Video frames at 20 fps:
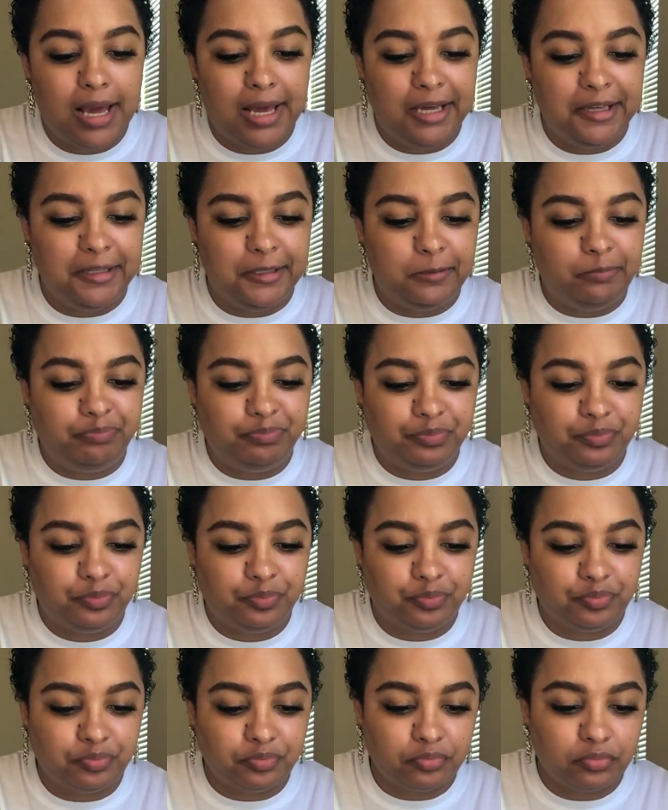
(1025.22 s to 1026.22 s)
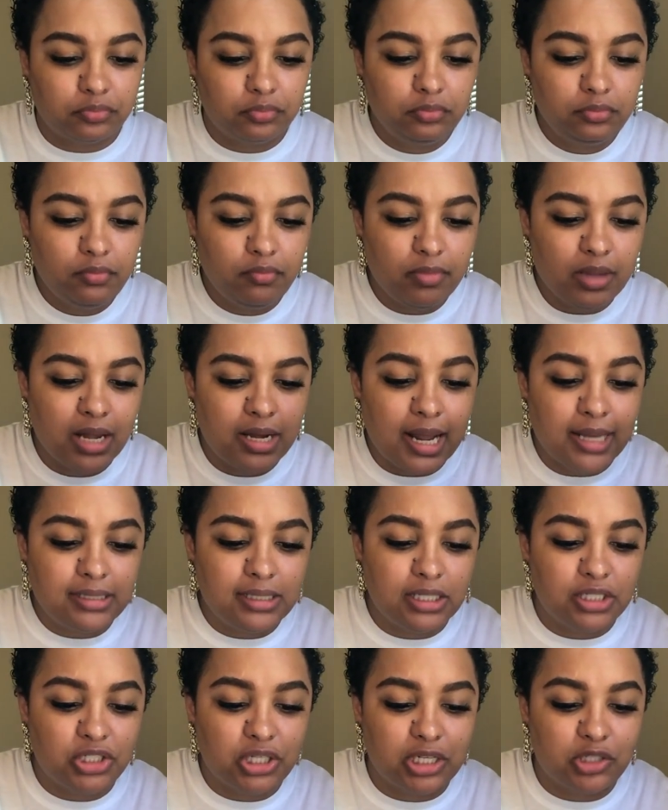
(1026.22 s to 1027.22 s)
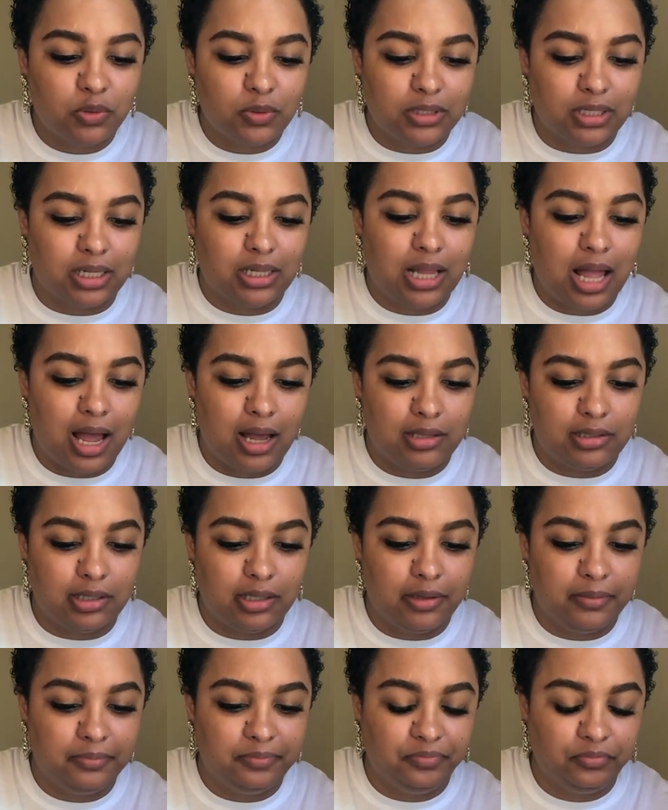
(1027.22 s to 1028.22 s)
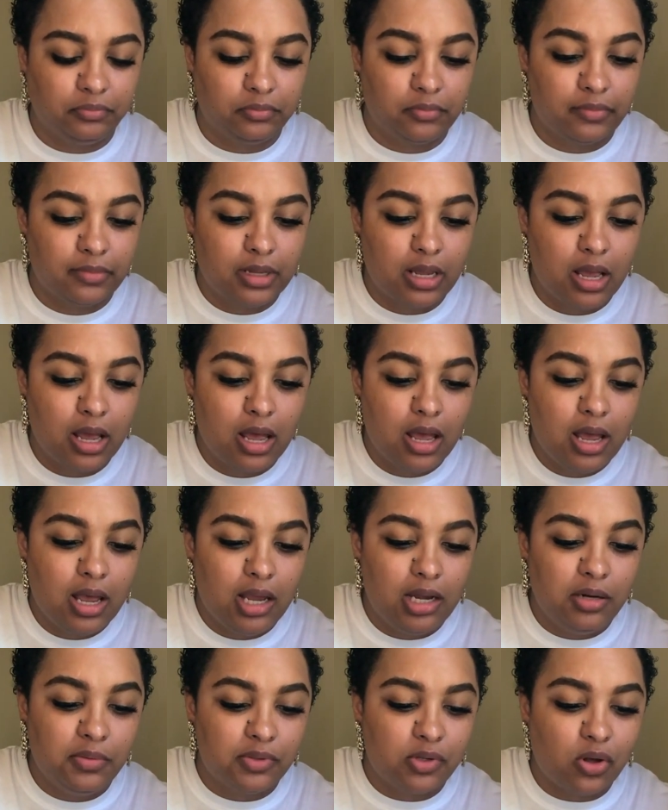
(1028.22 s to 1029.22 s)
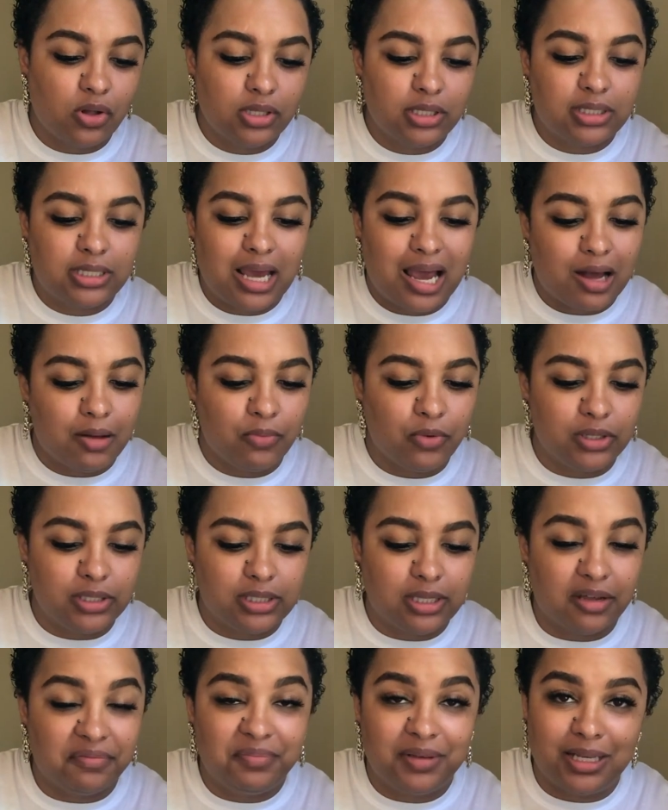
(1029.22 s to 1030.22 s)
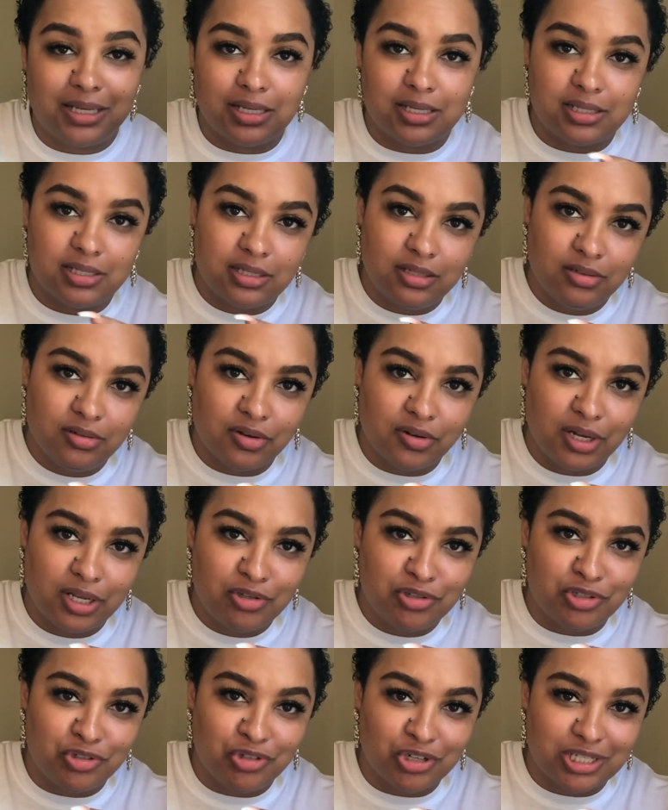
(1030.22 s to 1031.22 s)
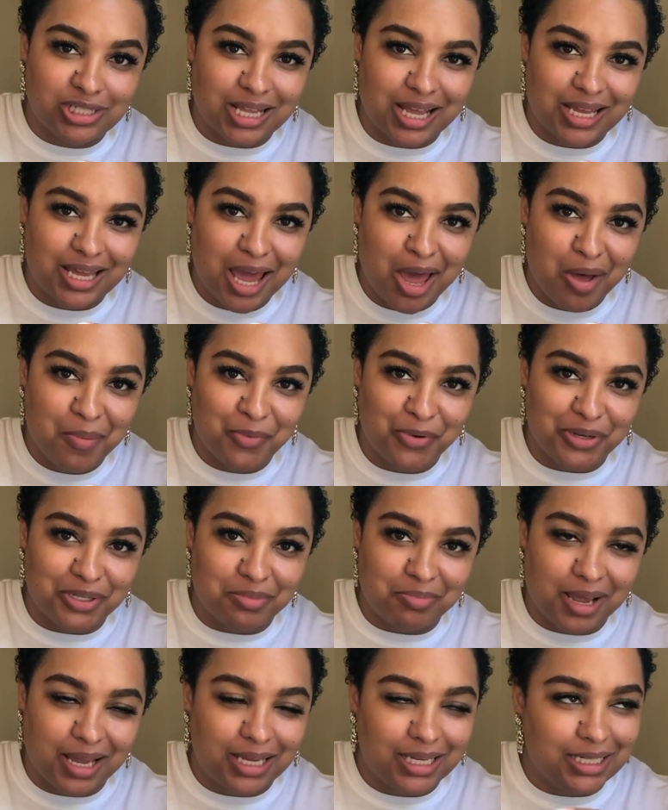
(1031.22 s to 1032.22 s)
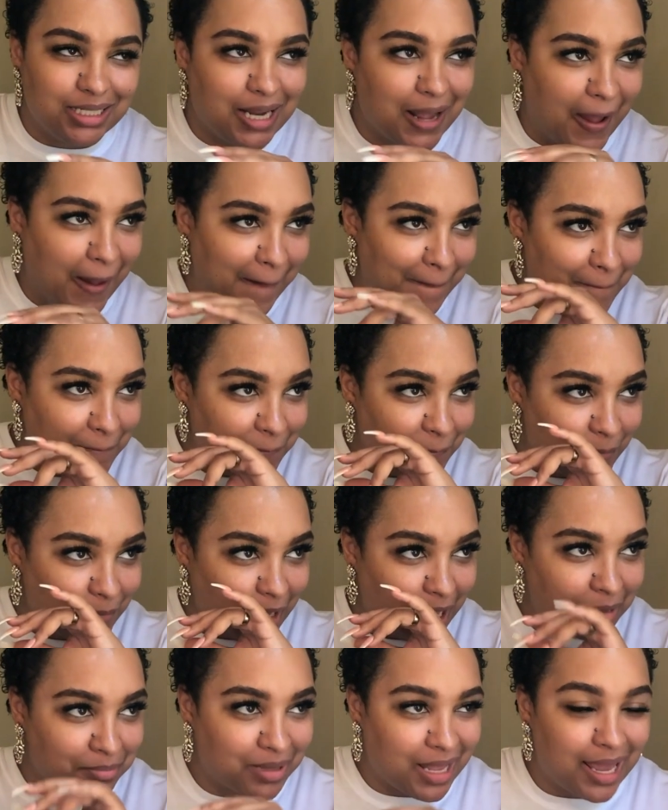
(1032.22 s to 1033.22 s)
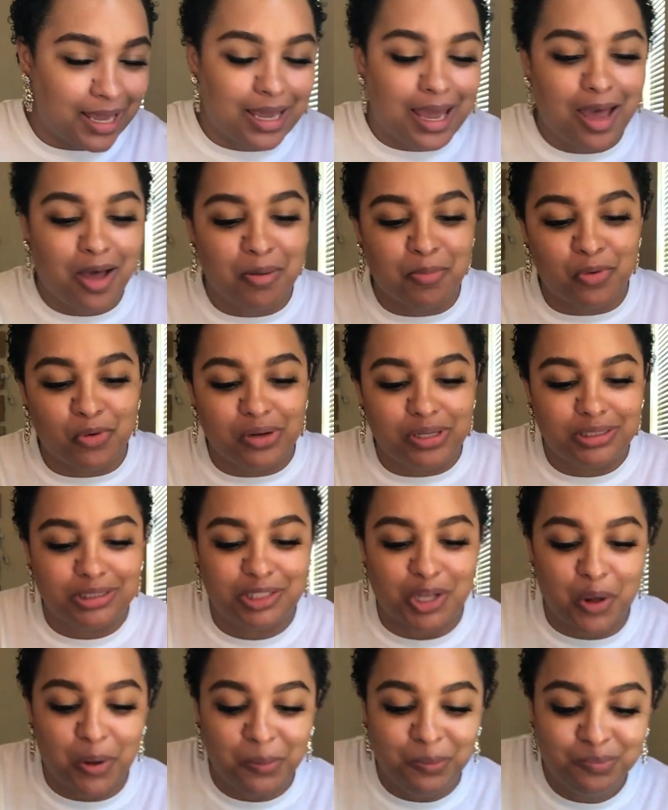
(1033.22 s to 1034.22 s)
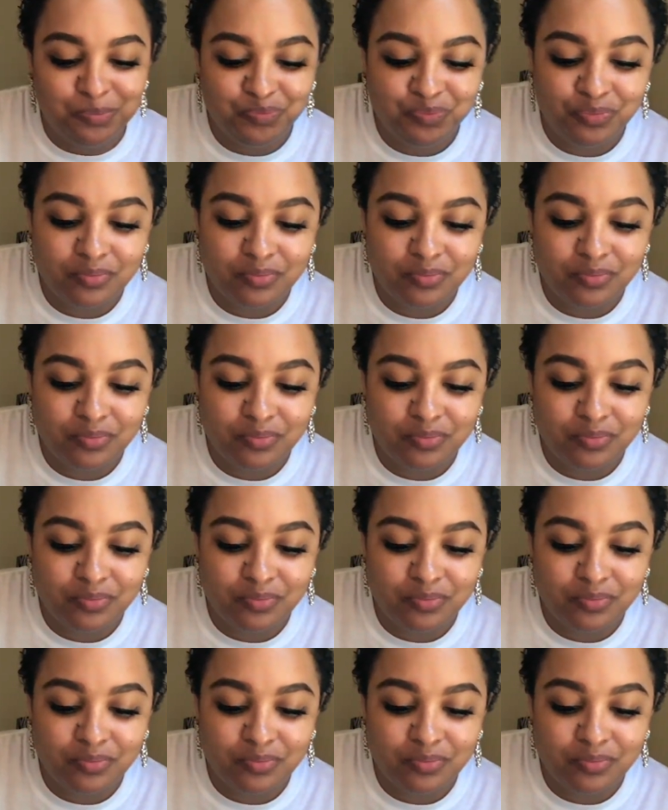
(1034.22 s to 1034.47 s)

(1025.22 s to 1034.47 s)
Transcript: and next to the chase was a closet, and it was all this cowboy stuff because you know they used to dress like cowboys back in the day, like black cowboys. So